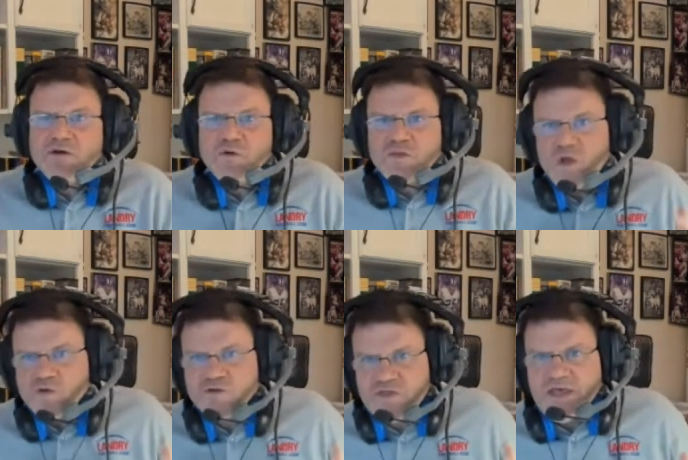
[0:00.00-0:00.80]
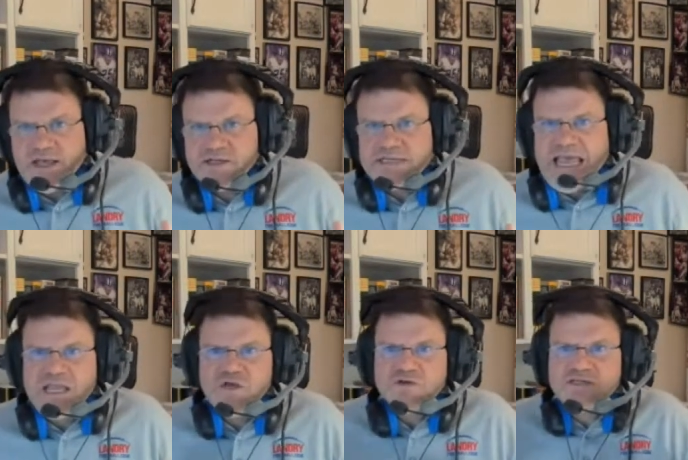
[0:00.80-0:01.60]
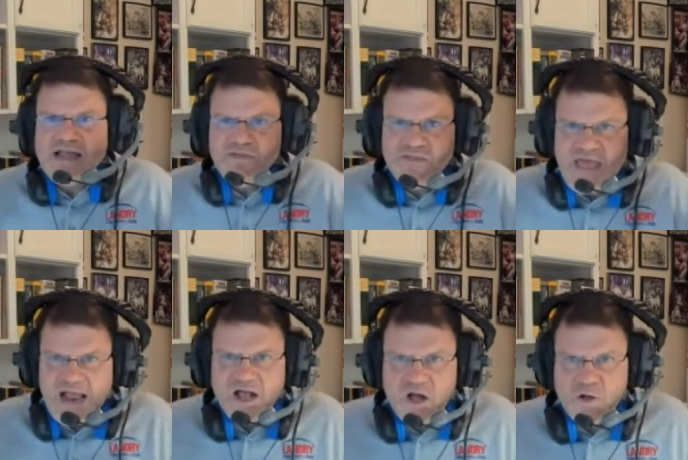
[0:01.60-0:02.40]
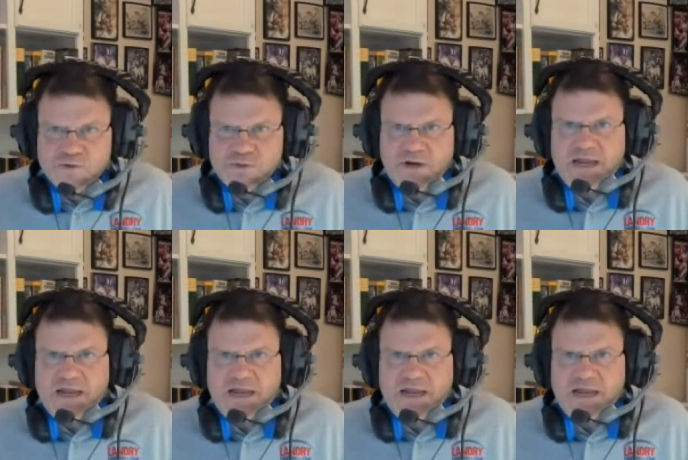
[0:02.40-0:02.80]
do those things and you set that culture